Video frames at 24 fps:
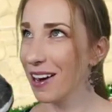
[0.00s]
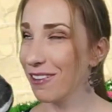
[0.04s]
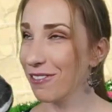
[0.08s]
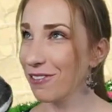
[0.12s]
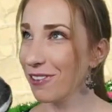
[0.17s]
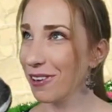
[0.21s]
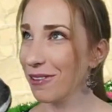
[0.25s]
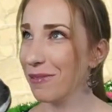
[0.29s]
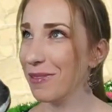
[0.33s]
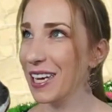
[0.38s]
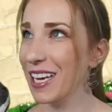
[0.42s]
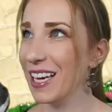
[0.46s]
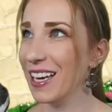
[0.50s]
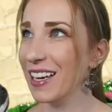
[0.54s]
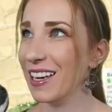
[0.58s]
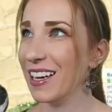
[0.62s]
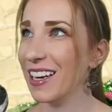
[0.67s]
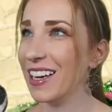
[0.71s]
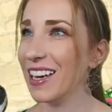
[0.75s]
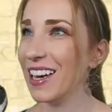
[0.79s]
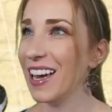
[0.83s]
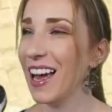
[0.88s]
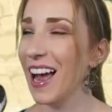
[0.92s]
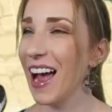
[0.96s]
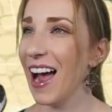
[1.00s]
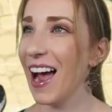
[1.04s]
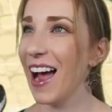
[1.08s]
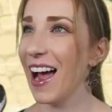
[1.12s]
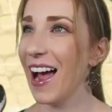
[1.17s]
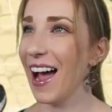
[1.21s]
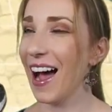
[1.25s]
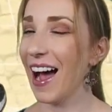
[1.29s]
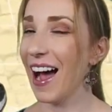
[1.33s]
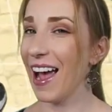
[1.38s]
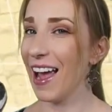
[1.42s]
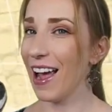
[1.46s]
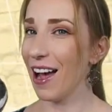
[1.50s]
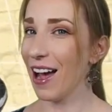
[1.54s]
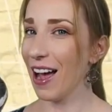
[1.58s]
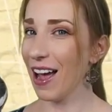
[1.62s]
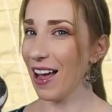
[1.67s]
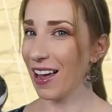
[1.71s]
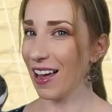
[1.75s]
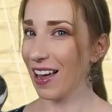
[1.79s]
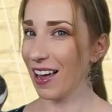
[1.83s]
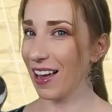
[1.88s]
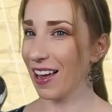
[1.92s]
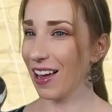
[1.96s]
for me. I
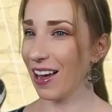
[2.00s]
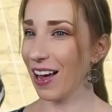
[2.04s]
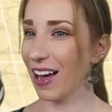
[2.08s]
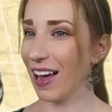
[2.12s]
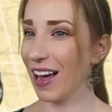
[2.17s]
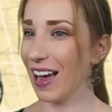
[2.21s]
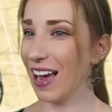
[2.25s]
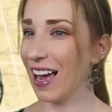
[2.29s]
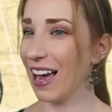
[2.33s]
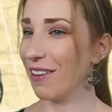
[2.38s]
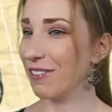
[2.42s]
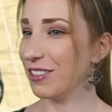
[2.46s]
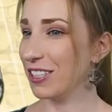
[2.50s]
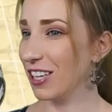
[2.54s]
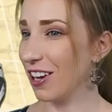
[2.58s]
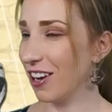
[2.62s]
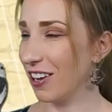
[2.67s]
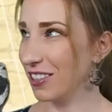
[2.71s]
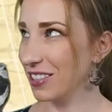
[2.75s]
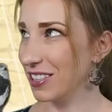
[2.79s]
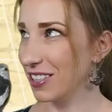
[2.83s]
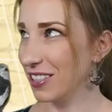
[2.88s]
have to also